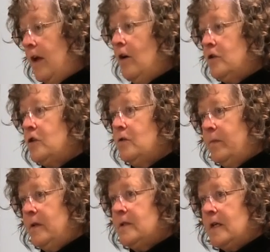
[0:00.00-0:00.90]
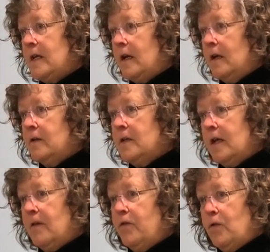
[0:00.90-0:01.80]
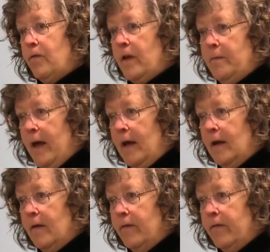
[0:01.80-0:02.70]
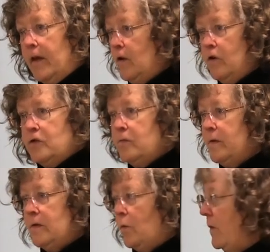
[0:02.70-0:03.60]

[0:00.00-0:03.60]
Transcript: they're too busy to give you feedback, then you're too busy